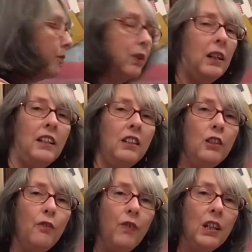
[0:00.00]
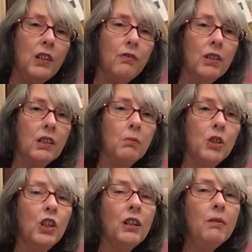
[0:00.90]
cleaned the feet of this
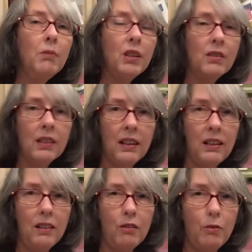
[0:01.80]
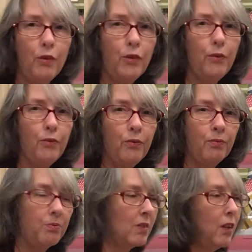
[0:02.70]
machine because I've
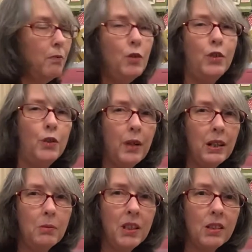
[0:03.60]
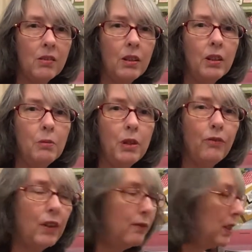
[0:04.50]
moved it around a bit, so it got a little bit
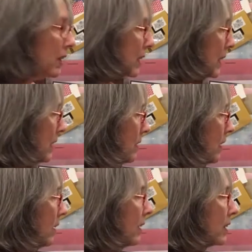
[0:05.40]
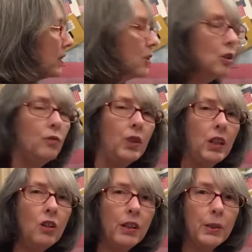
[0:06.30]
fluffy underneath. It's got really
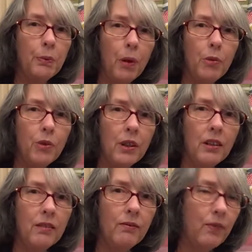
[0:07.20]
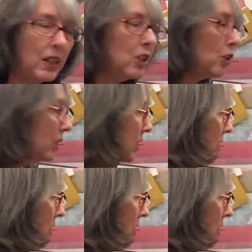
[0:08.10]
nice rubbery feet on it,